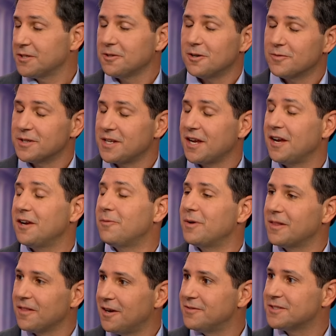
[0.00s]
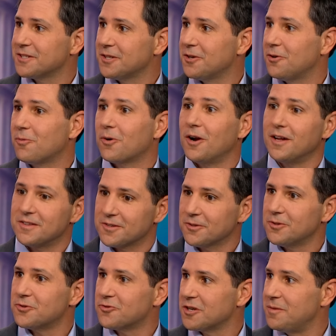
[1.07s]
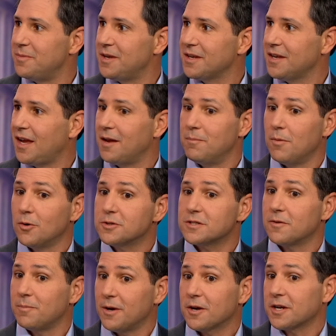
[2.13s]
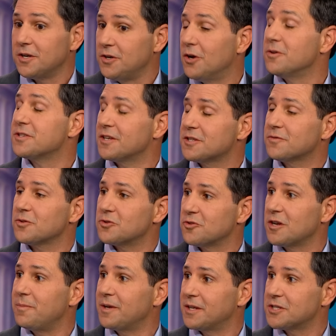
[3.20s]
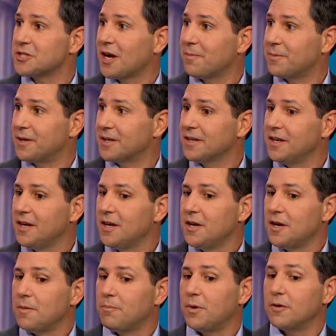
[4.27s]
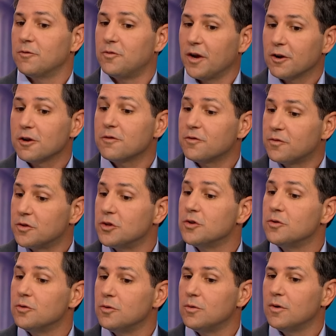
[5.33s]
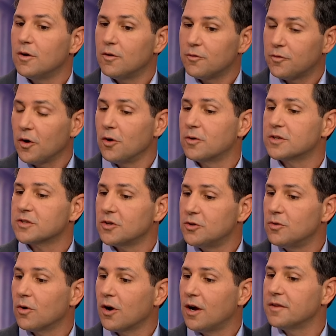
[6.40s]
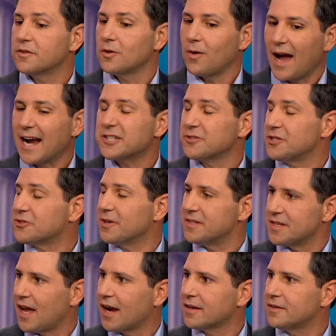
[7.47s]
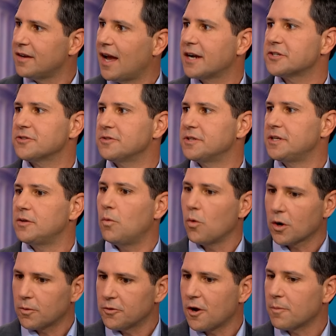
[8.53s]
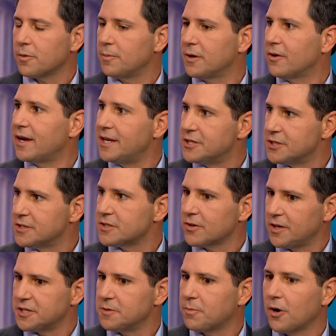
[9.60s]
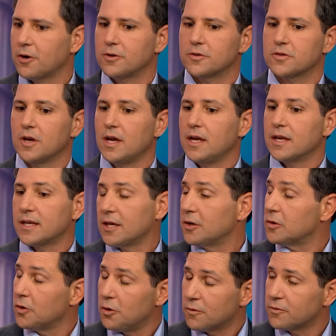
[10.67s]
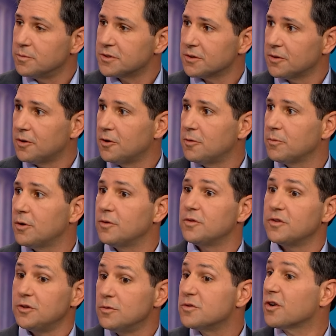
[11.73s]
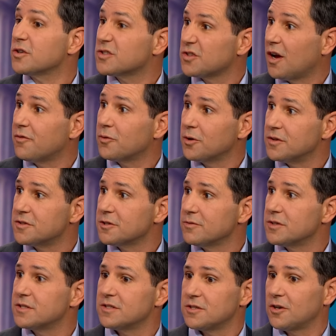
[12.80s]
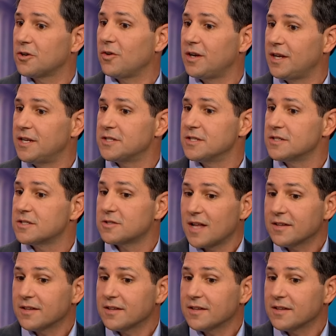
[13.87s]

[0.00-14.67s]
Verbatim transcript: Zillow every day. We love Zillow. We're on Zillow dreaming. And most of America knows us for dreaming and shopping. But very few folks who are on Zillow actually transact, actually work with our premier agents, our agent partners, get a loan from Zillow Home Loans, use our software and services and our great agents.